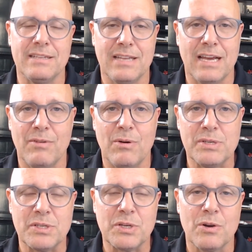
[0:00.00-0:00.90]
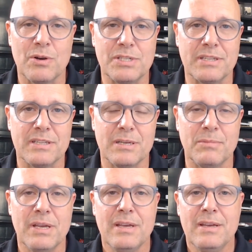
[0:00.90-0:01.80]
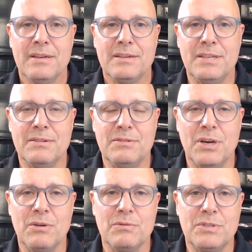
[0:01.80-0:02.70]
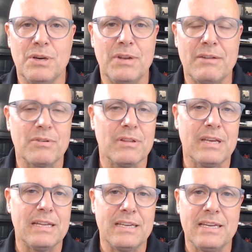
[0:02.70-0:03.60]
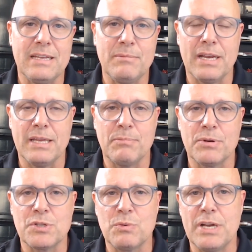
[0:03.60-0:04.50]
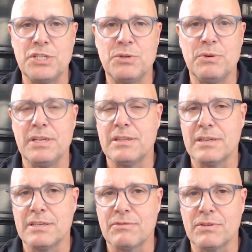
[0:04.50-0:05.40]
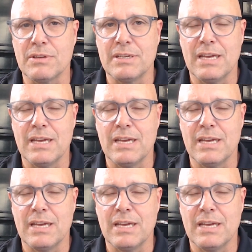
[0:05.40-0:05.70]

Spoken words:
And I'm always encouraging them that don't ever let anybody persuade you anything differently.